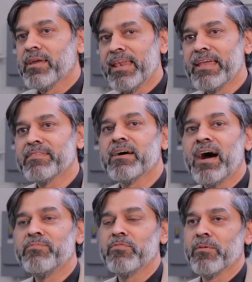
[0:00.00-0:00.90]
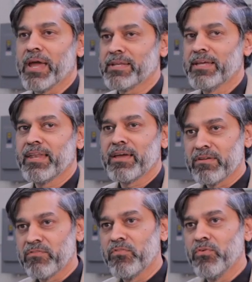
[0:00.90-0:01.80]
killing the harmful bacteria
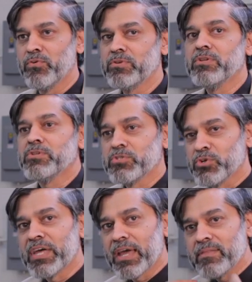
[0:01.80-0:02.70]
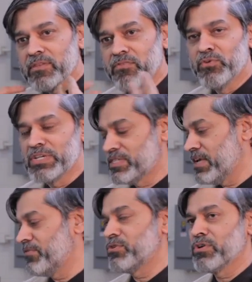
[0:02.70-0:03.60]
in food so they, the food is
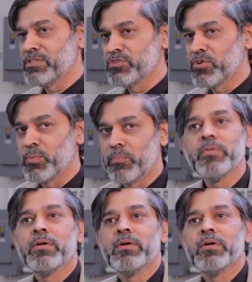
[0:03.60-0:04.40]
safer to consume.